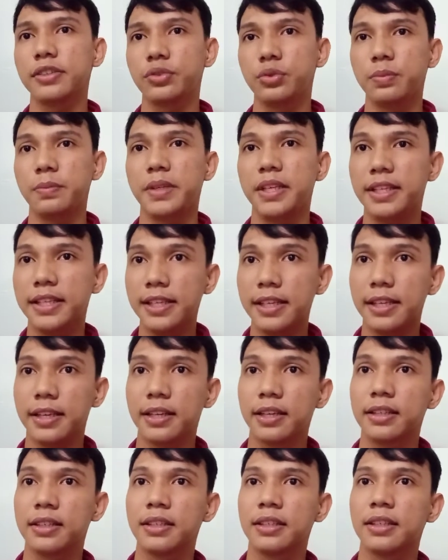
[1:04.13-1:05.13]
to begin?
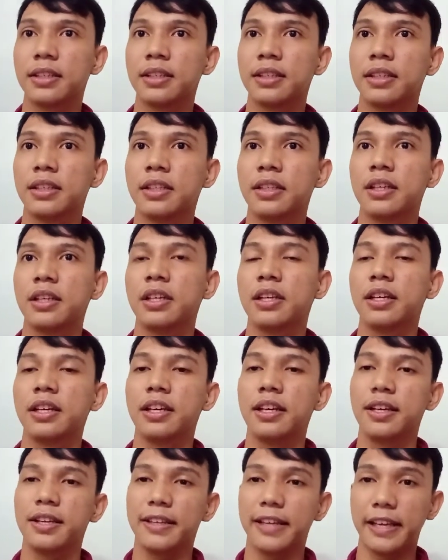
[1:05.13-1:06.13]

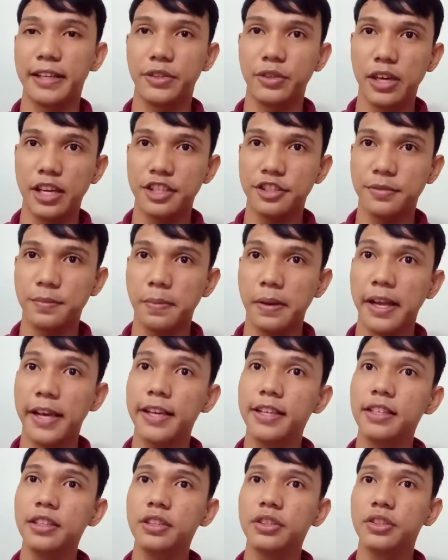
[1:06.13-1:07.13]
Can you
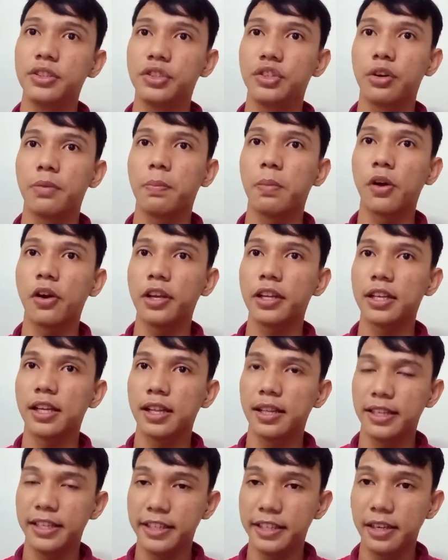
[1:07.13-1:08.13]
explain your point a
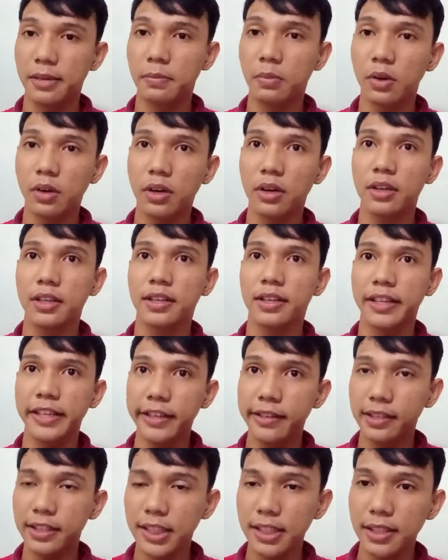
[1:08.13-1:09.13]
little more
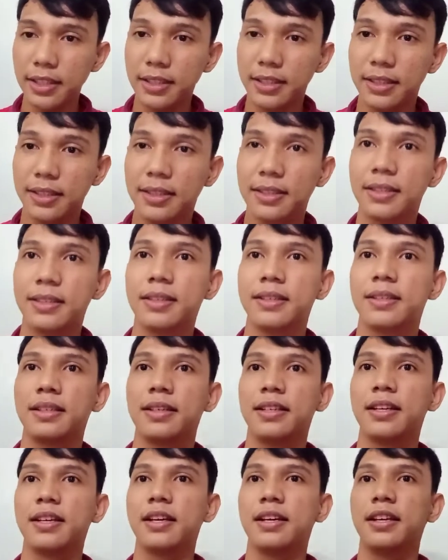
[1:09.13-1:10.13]
clearly?
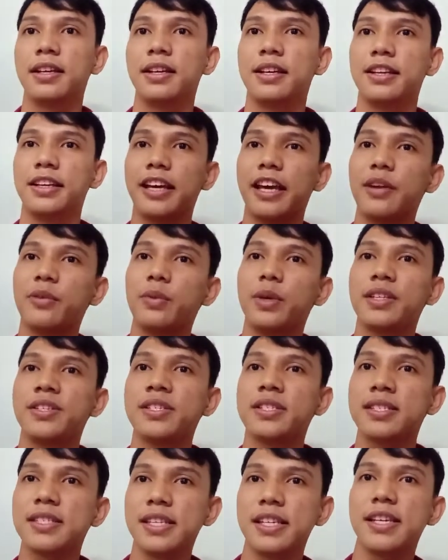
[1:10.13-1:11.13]
Can we
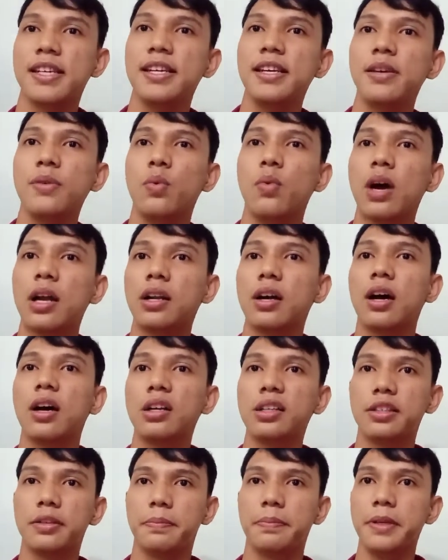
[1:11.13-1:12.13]
see what
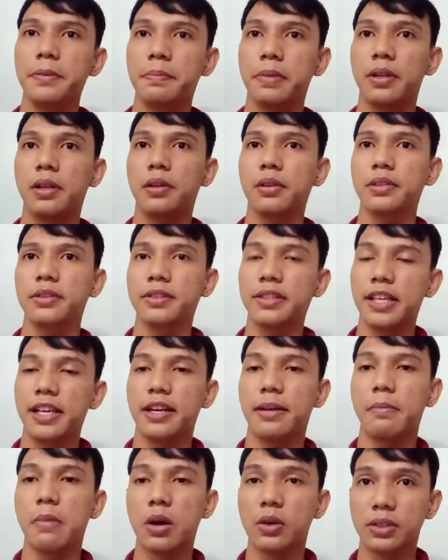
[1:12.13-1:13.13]
other people think
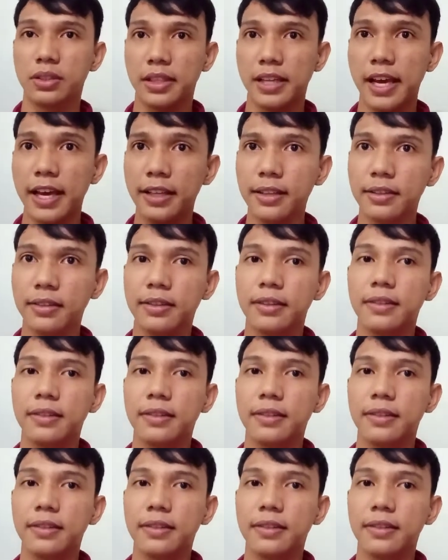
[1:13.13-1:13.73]
about that?